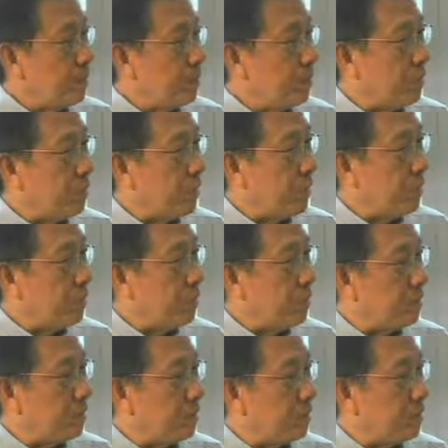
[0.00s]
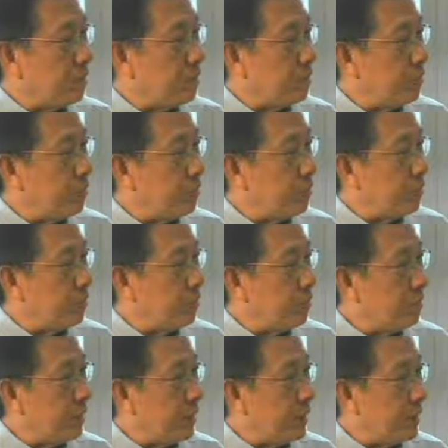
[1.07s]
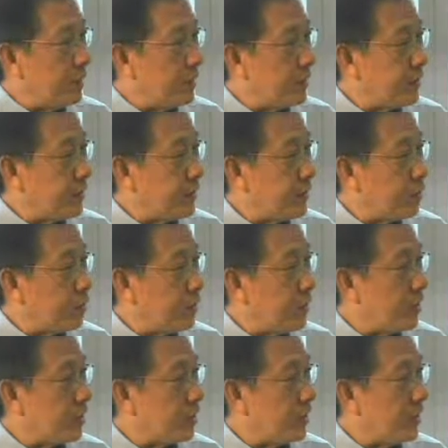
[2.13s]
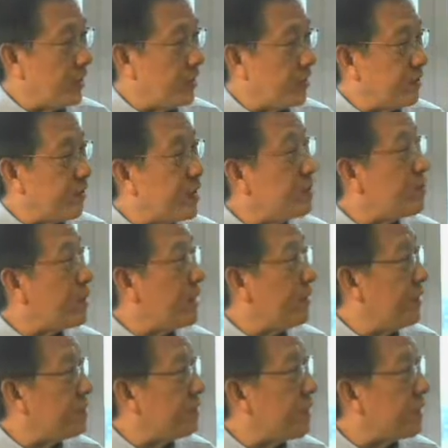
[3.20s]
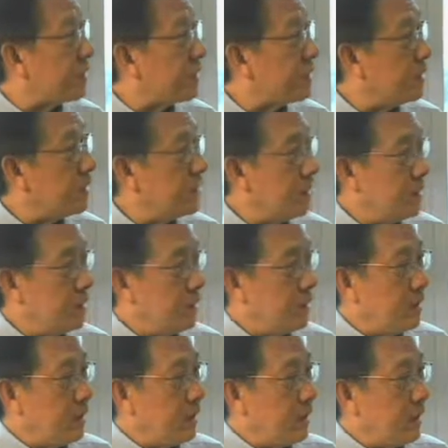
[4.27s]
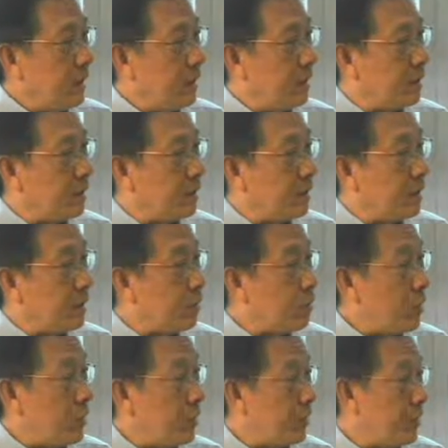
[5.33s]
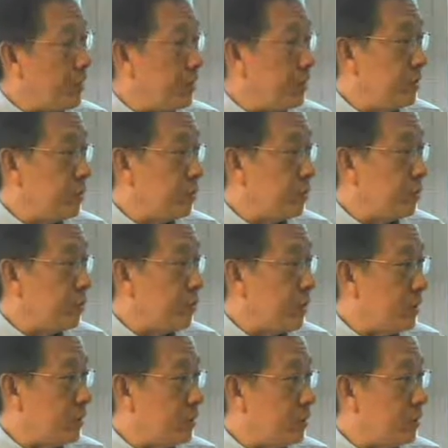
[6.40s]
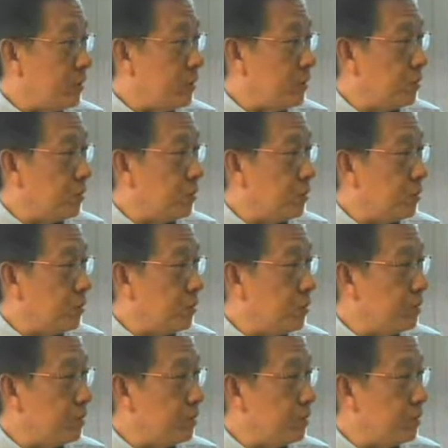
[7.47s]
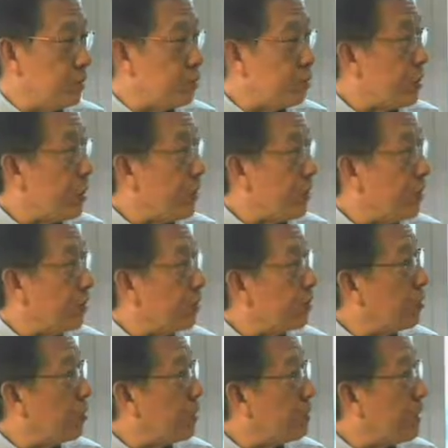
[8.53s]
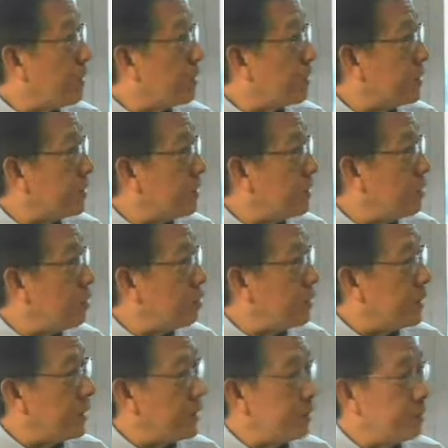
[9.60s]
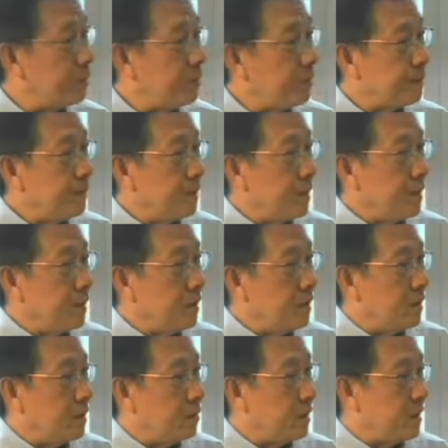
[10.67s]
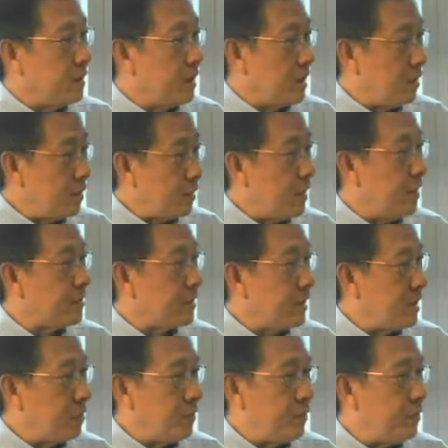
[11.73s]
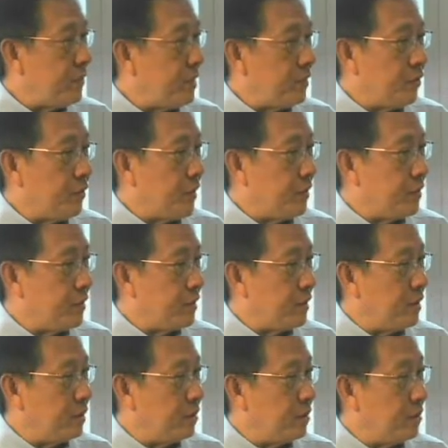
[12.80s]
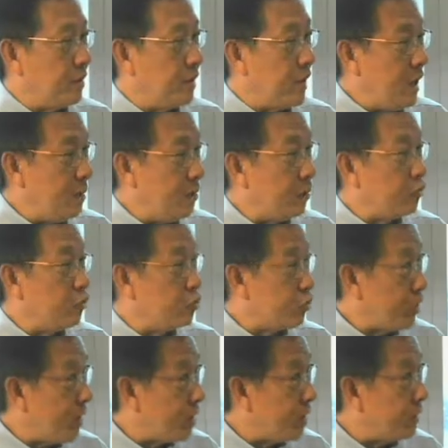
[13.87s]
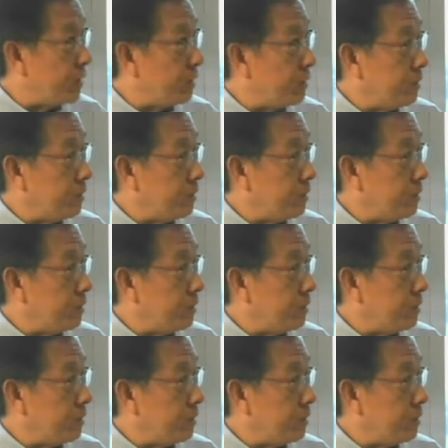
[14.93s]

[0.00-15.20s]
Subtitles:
we're in this situation that is a very private matter, and quite often you don't want to share it or to talk about it openly. But in our case, I think we felt that being able to share it